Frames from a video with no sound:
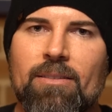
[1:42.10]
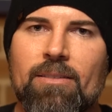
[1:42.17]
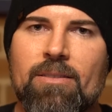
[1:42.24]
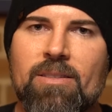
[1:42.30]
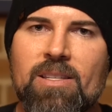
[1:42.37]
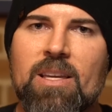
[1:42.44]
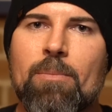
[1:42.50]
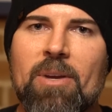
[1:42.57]

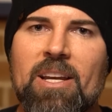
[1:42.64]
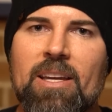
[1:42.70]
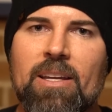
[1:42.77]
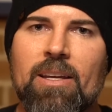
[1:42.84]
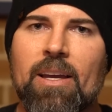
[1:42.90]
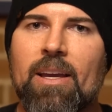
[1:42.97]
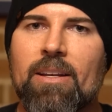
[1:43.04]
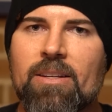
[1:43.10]

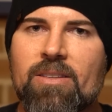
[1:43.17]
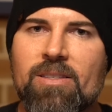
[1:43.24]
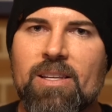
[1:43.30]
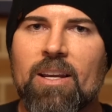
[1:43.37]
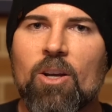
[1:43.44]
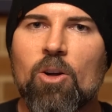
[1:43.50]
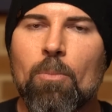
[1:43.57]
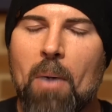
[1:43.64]
CBD and
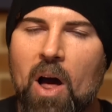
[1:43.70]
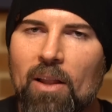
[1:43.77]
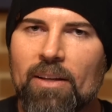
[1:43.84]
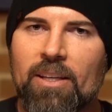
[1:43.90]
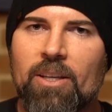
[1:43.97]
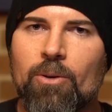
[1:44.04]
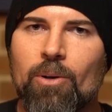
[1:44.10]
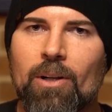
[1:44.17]
single
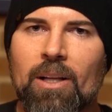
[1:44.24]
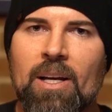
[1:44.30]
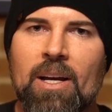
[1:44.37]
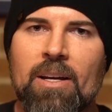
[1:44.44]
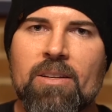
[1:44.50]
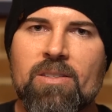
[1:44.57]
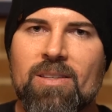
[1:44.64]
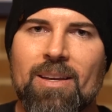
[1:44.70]
molecule
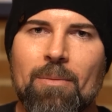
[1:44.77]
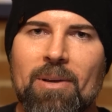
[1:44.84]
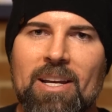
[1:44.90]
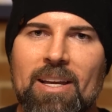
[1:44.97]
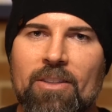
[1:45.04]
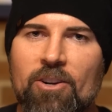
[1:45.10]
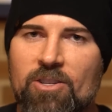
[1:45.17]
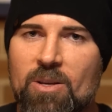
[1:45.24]

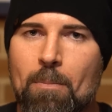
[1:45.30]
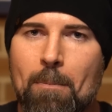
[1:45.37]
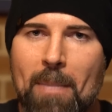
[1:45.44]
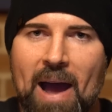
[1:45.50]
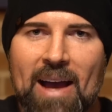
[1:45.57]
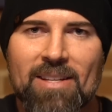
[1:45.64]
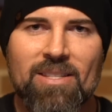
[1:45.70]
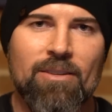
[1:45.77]
CBD. There's a
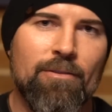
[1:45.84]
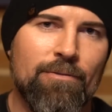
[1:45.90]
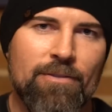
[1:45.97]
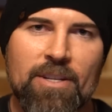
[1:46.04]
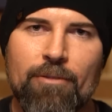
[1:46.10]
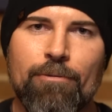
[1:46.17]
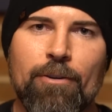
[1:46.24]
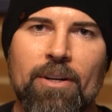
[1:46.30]
massive
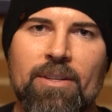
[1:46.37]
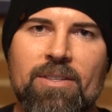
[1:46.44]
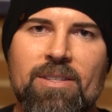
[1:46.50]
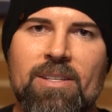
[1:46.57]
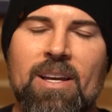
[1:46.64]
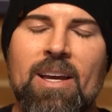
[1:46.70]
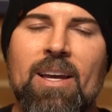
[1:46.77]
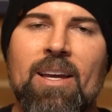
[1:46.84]

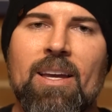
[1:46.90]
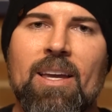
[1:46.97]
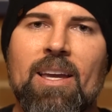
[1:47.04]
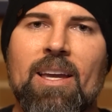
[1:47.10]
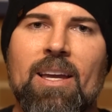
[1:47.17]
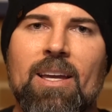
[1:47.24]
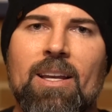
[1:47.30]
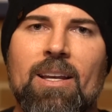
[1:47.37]
difference
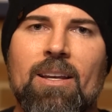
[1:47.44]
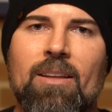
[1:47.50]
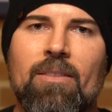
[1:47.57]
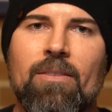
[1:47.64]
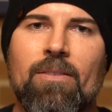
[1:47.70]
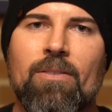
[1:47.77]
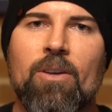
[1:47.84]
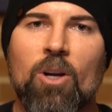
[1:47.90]

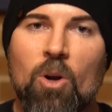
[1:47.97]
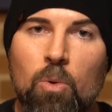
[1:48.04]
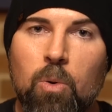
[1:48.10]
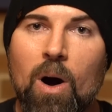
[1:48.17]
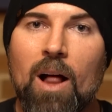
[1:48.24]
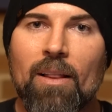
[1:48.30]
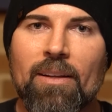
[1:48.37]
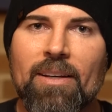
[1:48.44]
in the
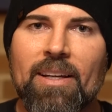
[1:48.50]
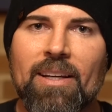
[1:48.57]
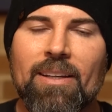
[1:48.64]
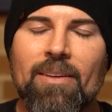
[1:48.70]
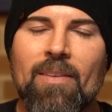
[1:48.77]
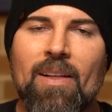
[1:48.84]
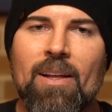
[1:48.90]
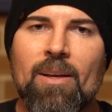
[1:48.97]

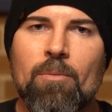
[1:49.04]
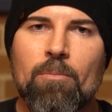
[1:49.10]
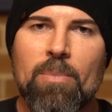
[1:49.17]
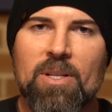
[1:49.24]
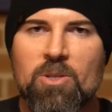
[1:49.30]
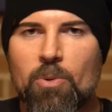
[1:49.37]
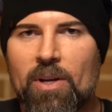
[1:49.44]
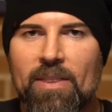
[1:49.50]
quality
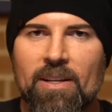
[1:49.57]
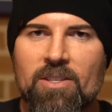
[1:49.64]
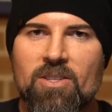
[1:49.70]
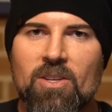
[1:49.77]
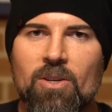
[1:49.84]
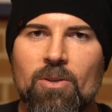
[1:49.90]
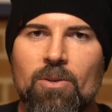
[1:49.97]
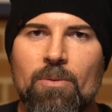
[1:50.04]
between the
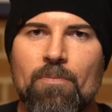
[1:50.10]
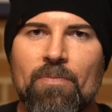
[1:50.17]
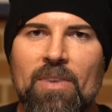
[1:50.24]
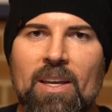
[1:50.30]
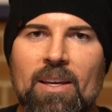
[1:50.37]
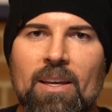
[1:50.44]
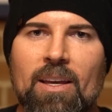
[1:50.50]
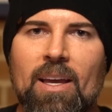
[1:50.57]
two
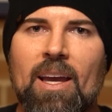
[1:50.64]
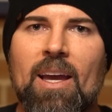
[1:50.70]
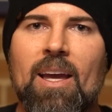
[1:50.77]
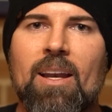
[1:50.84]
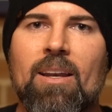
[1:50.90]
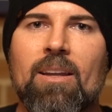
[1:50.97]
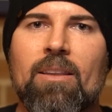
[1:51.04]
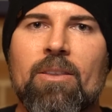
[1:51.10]

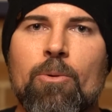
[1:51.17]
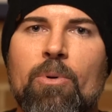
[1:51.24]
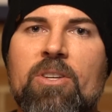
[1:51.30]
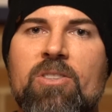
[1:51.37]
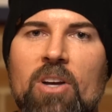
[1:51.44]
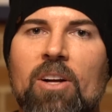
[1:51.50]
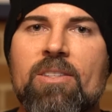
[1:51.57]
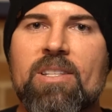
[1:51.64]
and the
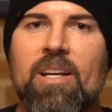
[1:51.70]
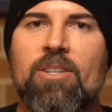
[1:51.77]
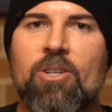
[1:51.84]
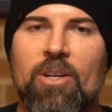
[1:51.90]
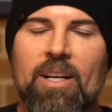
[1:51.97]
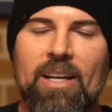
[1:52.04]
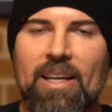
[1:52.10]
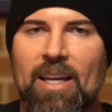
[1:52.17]
results that
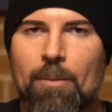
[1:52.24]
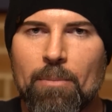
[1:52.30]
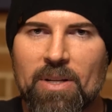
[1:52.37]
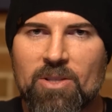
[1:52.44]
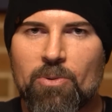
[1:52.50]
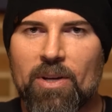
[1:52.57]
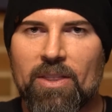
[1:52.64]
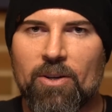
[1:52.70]
you're going to get
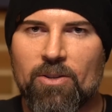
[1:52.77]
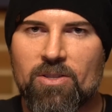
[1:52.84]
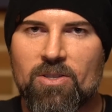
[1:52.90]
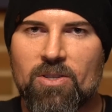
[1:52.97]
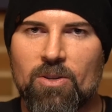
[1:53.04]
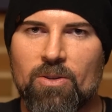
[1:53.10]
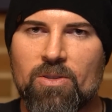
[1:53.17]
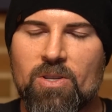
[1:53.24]
between
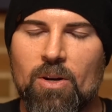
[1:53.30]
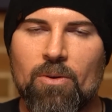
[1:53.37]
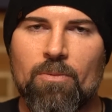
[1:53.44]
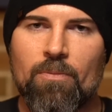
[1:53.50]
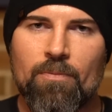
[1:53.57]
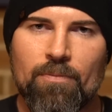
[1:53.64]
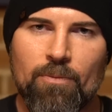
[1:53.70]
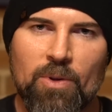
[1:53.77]
those two.
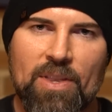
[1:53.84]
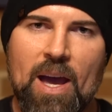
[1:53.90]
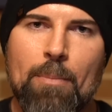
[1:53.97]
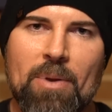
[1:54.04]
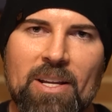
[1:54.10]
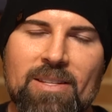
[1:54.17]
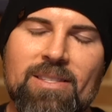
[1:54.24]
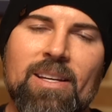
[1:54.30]
So with
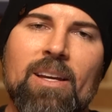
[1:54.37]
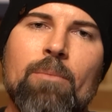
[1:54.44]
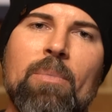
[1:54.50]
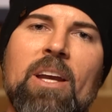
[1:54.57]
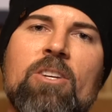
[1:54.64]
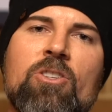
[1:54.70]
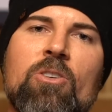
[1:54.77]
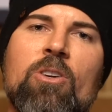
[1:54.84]
that being said,
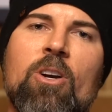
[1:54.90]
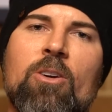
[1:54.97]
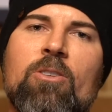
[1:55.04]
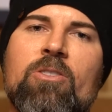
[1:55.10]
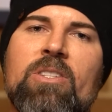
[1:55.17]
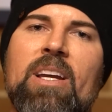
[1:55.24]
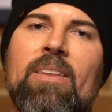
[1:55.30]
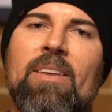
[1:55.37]
make sure you
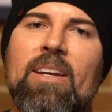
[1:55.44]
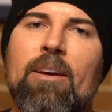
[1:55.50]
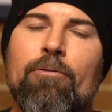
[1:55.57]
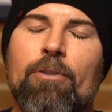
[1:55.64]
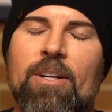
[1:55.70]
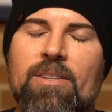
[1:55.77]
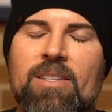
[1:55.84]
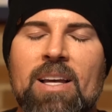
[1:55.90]
understand the
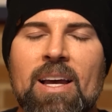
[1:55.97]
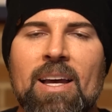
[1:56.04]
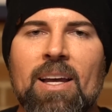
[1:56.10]
difference.